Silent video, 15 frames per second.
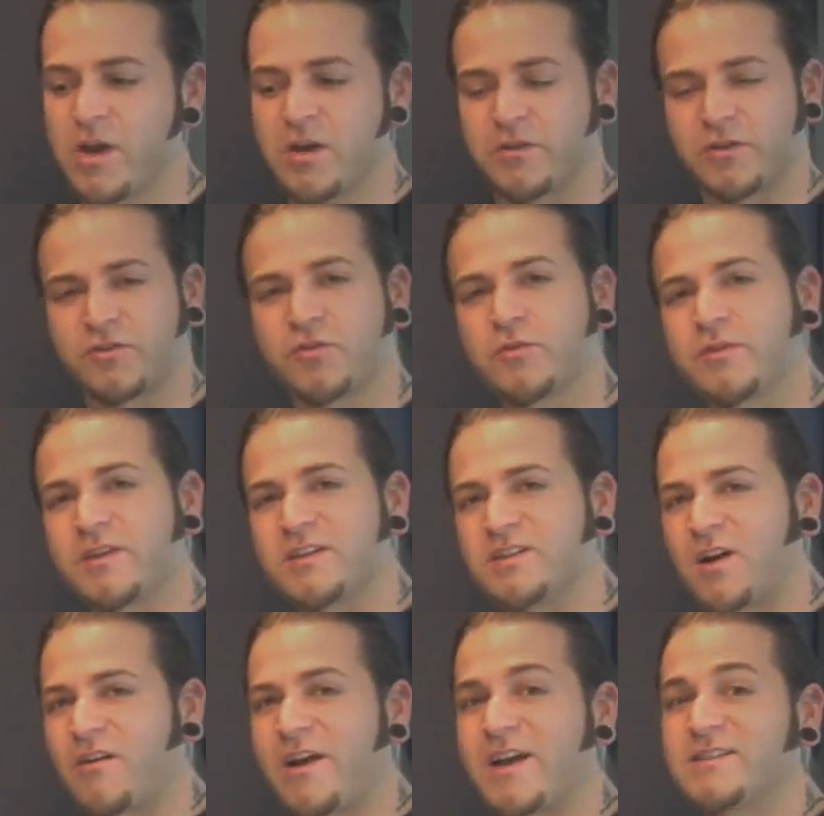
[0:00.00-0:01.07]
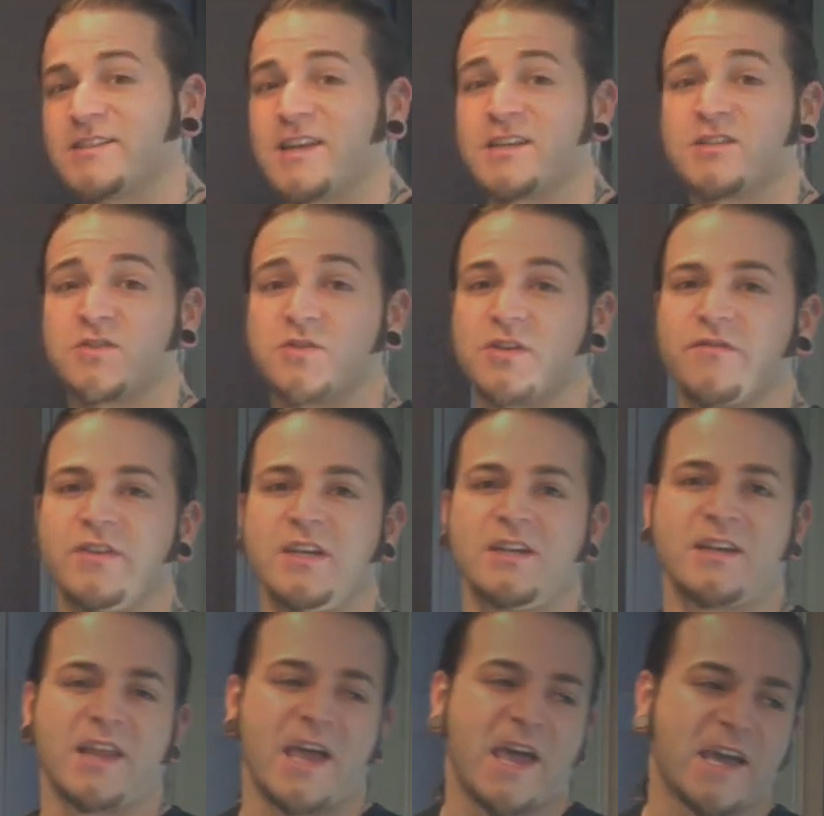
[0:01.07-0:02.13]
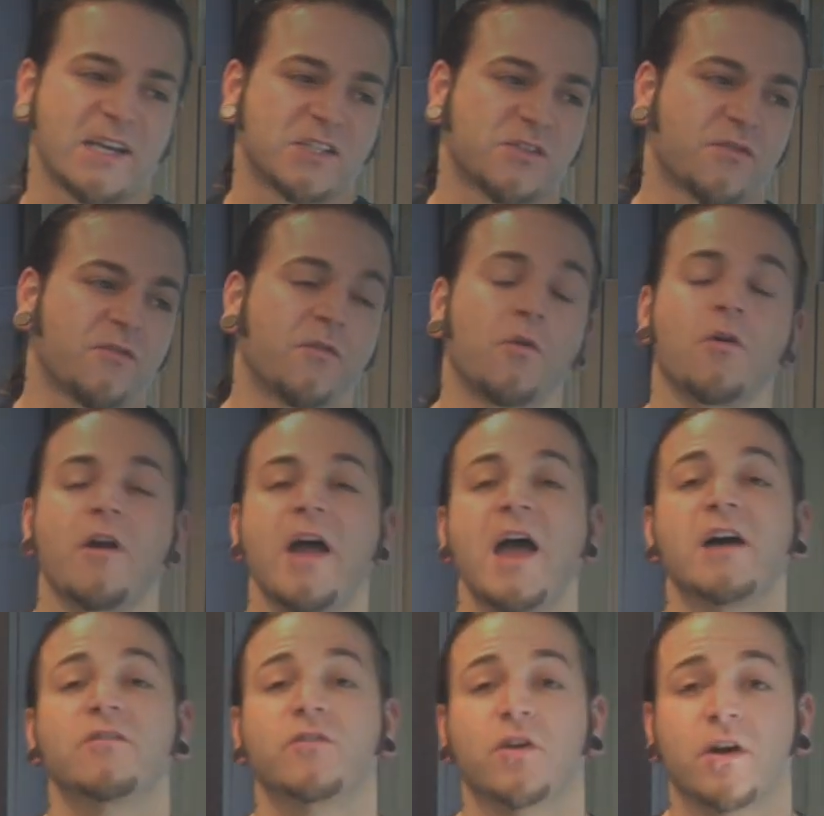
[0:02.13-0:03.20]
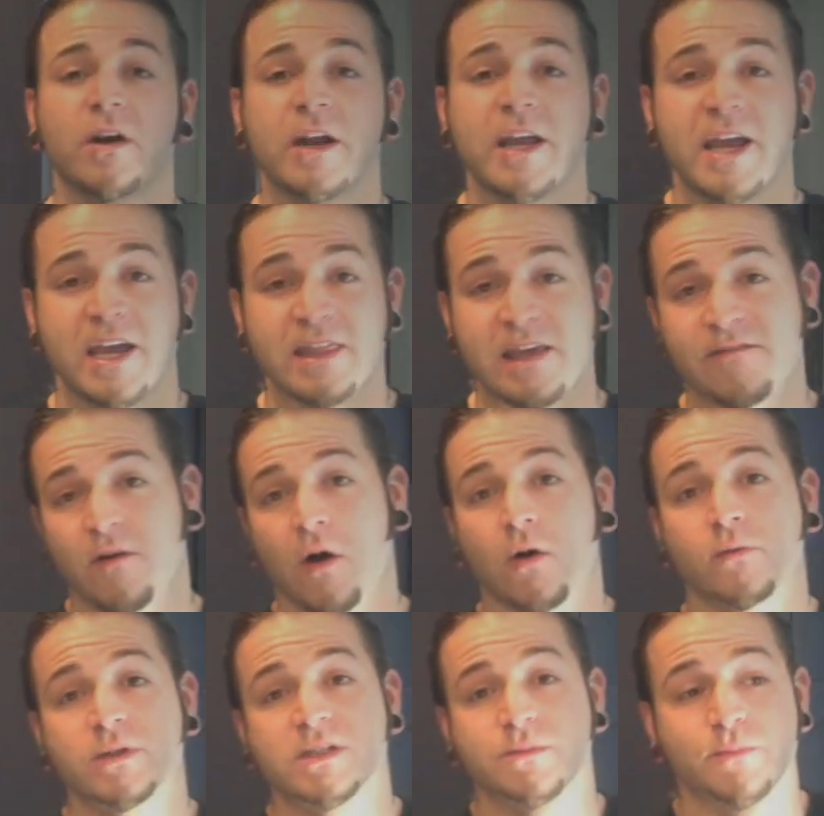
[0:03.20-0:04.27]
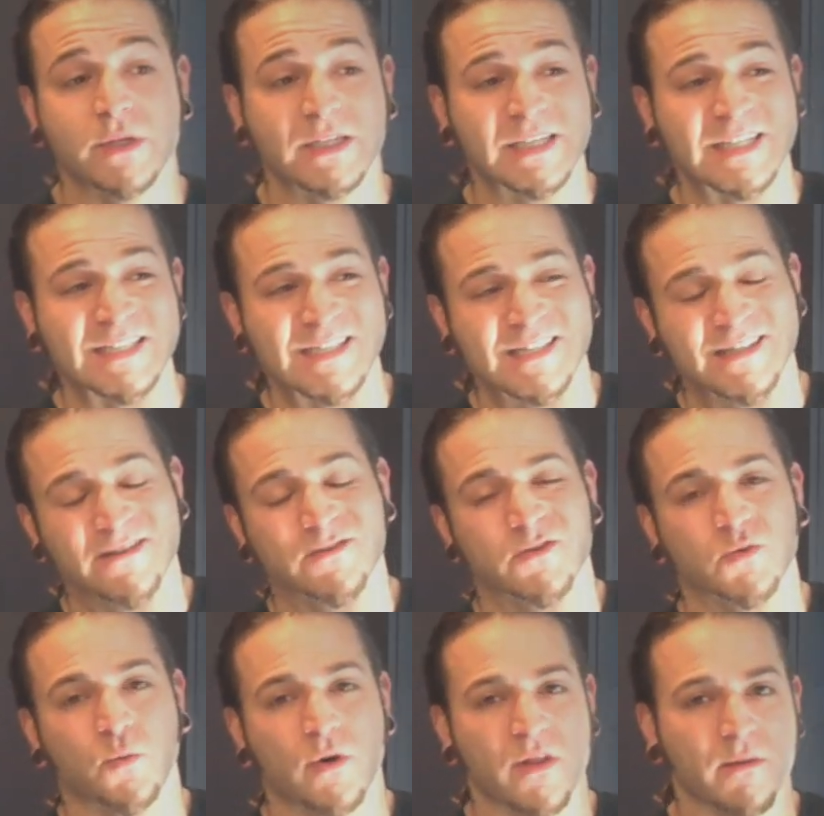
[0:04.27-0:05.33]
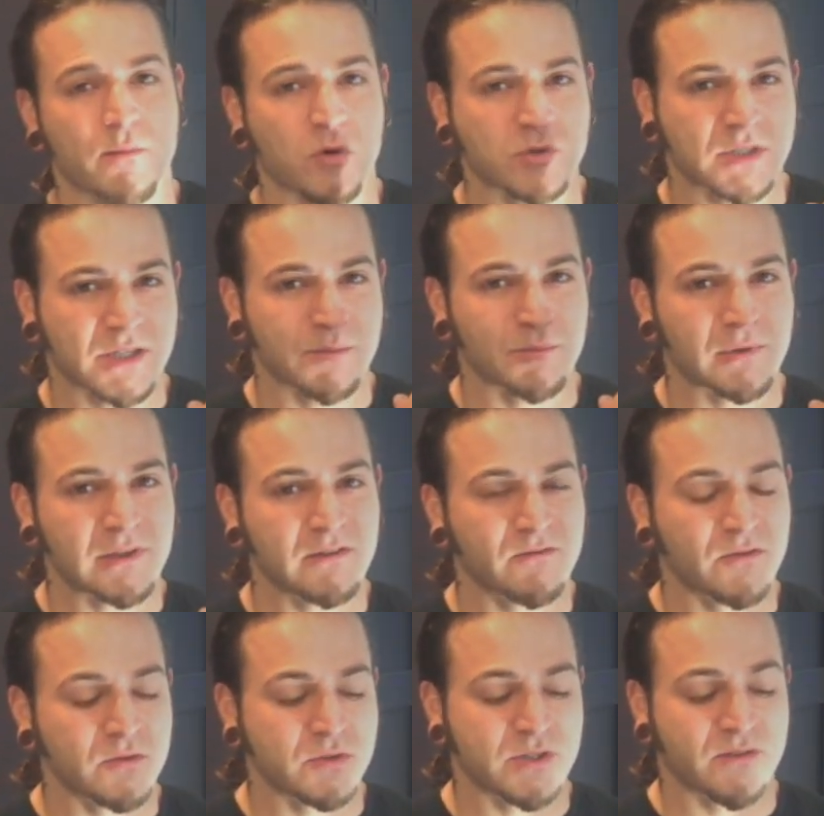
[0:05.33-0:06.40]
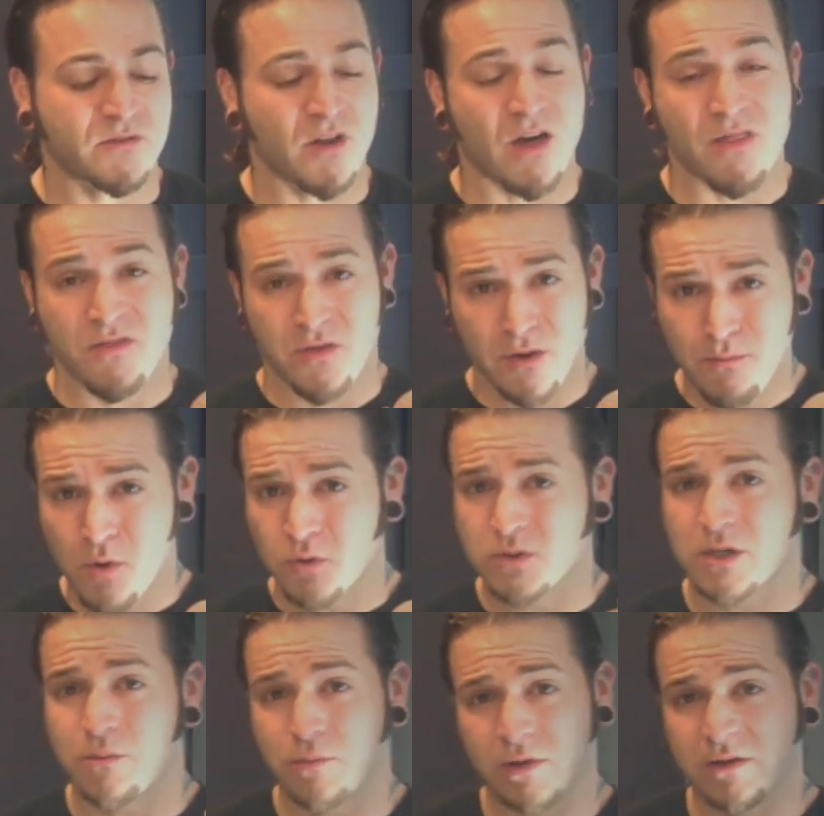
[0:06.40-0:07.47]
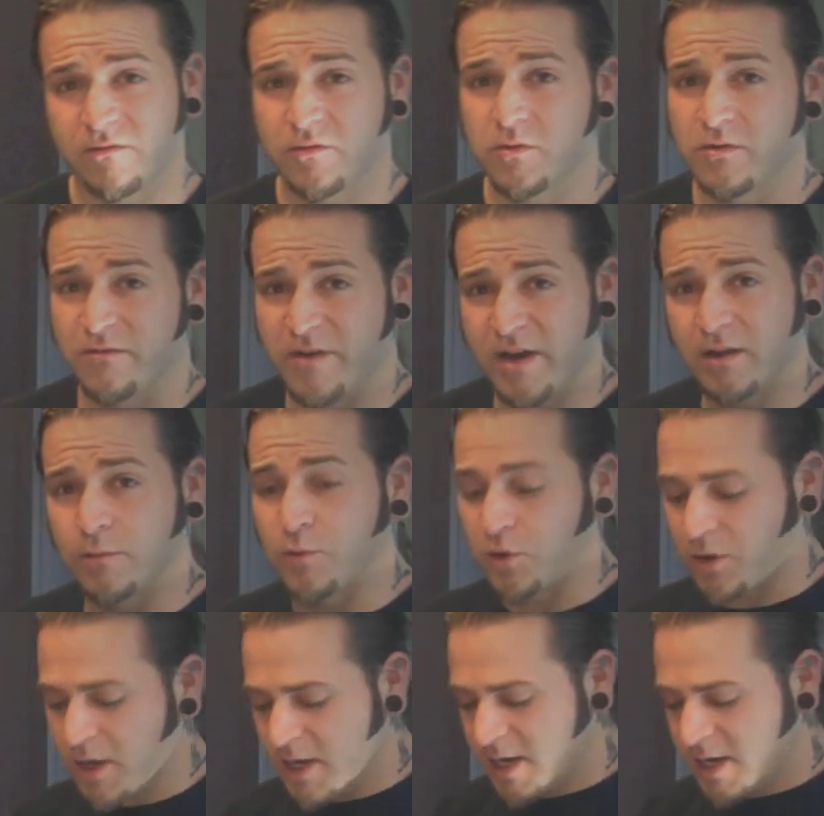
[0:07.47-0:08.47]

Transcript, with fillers: The truth is, our ancestors have eaten eggs forever, and they've always been considered one of the most complete foods, if not the most complete food available.